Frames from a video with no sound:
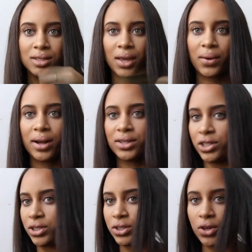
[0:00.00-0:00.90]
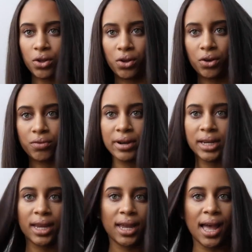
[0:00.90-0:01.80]
So I've just got
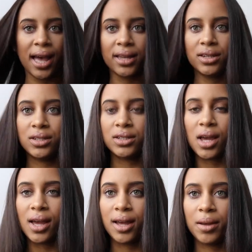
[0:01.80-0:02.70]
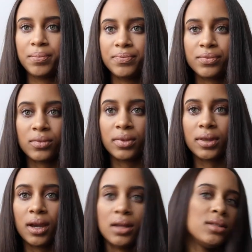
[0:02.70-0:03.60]
ready and
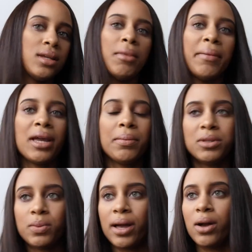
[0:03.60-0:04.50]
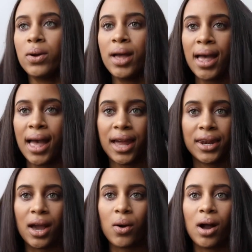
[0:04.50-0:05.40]
done my makeup as well, and
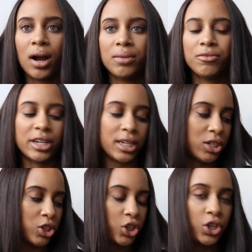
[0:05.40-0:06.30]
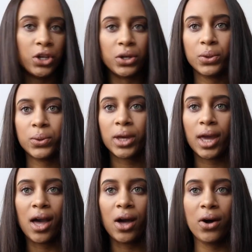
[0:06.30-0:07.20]
now I'm ready to
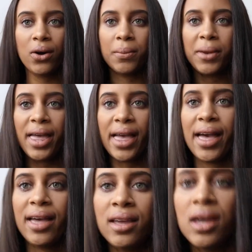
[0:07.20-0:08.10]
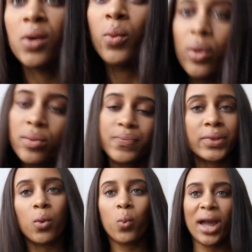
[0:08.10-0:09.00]
curl my hair. Well,
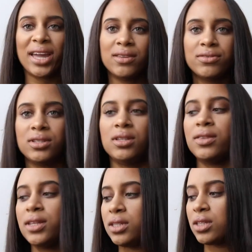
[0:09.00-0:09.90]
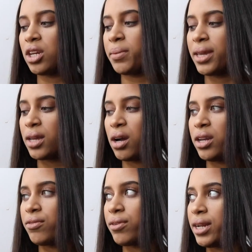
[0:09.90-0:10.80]
waves. This is going to be
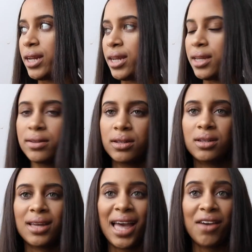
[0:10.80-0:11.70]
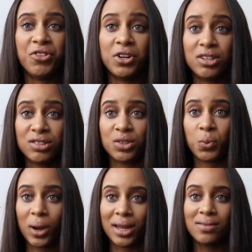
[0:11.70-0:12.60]
kind of really effortless
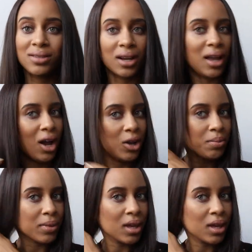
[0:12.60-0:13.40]
waves, I hope.